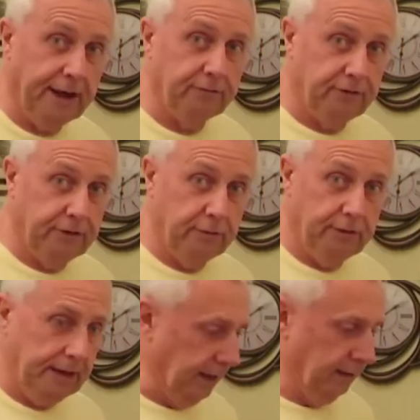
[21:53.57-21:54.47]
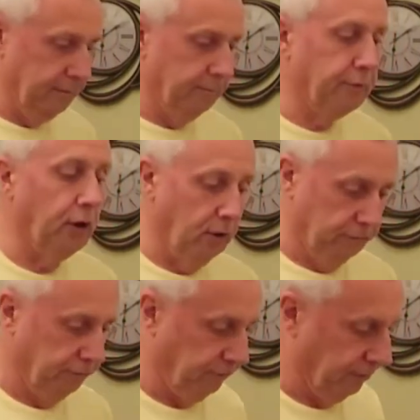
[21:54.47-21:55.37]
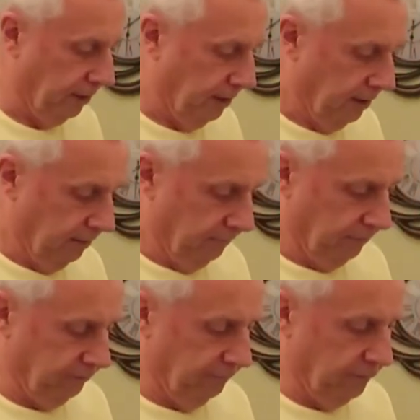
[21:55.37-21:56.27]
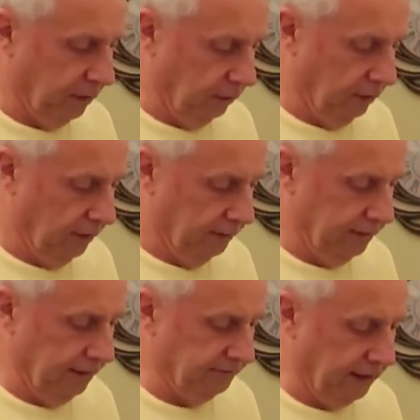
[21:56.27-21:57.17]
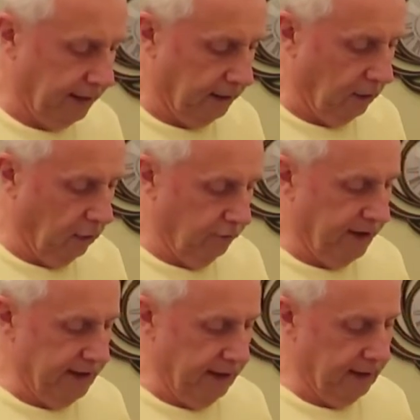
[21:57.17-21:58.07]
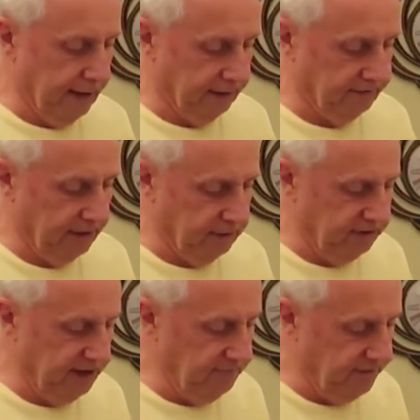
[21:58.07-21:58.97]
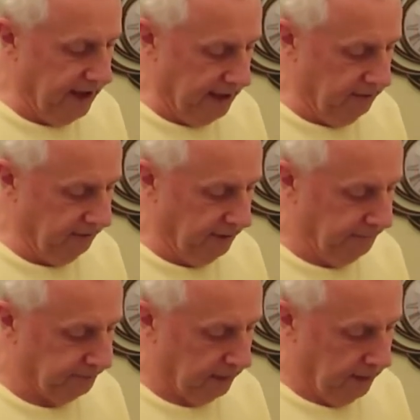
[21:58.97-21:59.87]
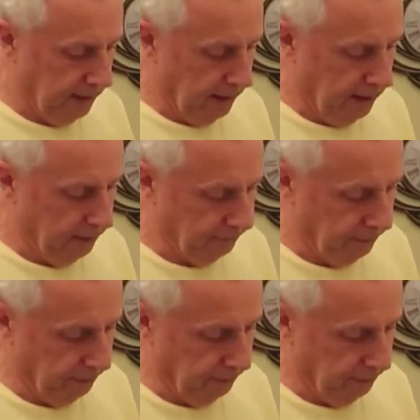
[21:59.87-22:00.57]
how to do the prawns. First of all, these are already, like I said, they're deveined. So